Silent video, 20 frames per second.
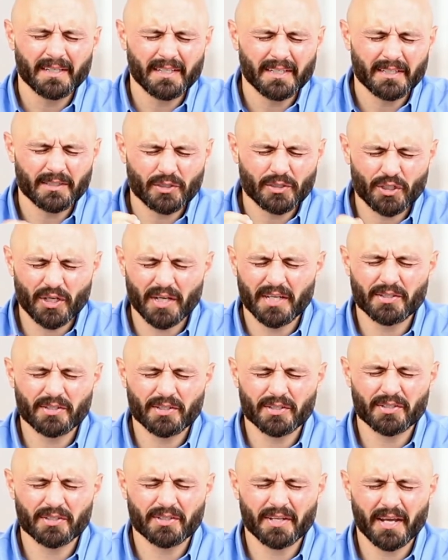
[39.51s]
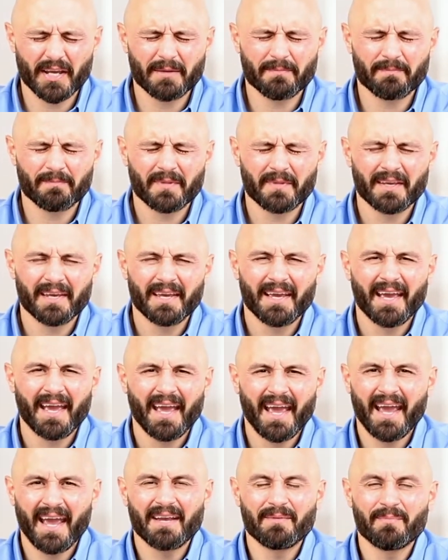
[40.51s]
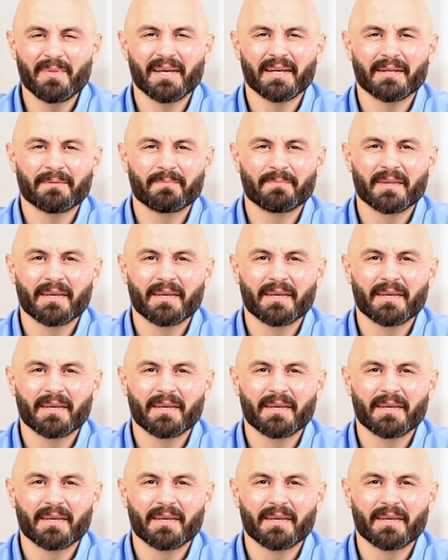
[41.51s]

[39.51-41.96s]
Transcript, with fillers: In Jesus' name, amen.